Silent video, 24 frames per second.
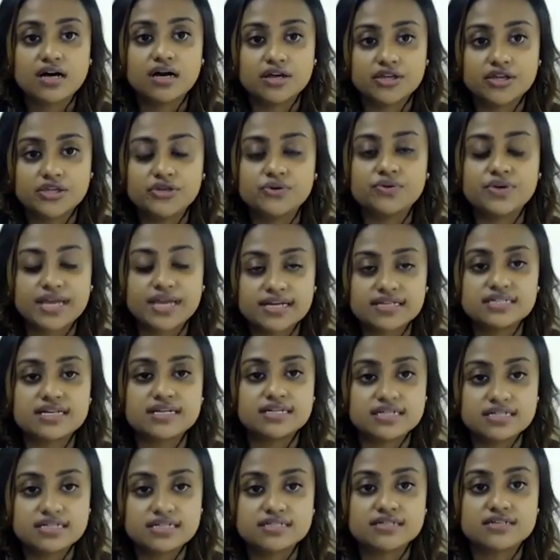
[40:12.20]
you get an
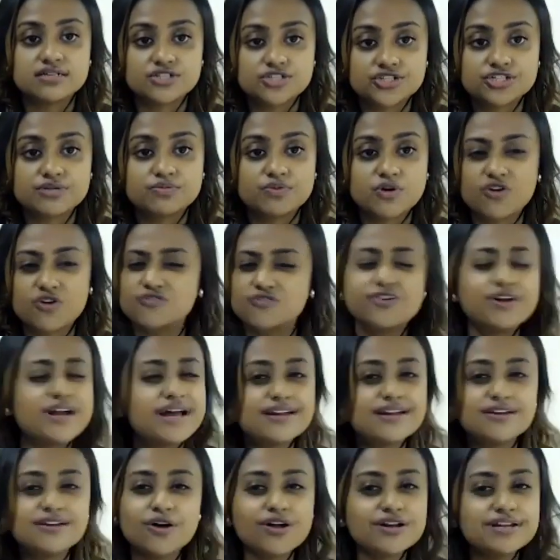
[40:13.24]
internship offer.
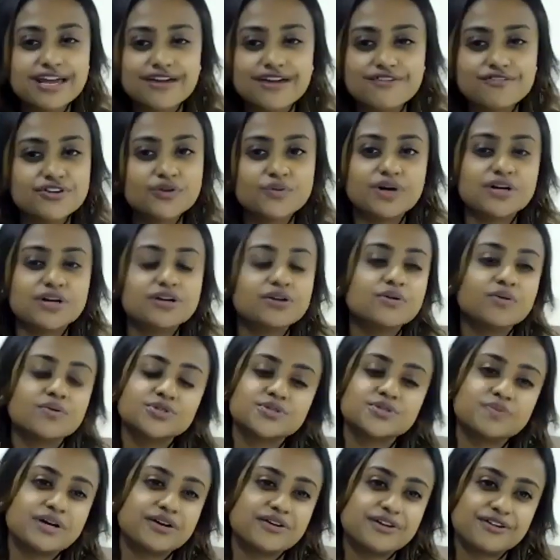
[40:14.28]
And not everyone goes
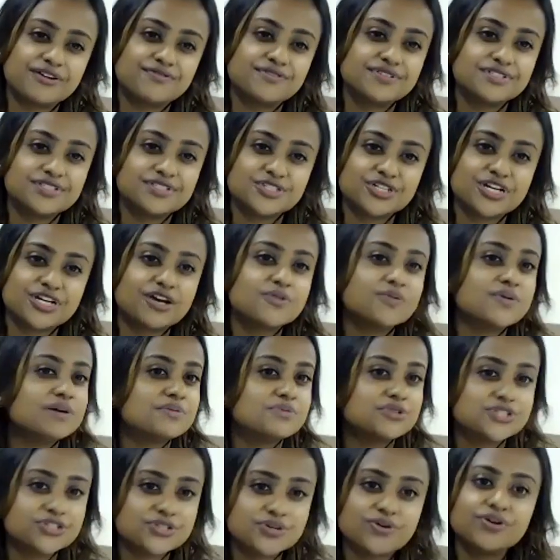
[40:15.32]
by reference, Charu. I'm
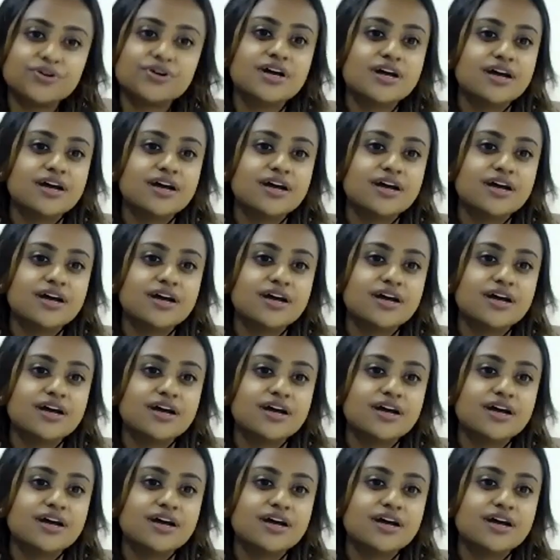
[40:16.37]
sure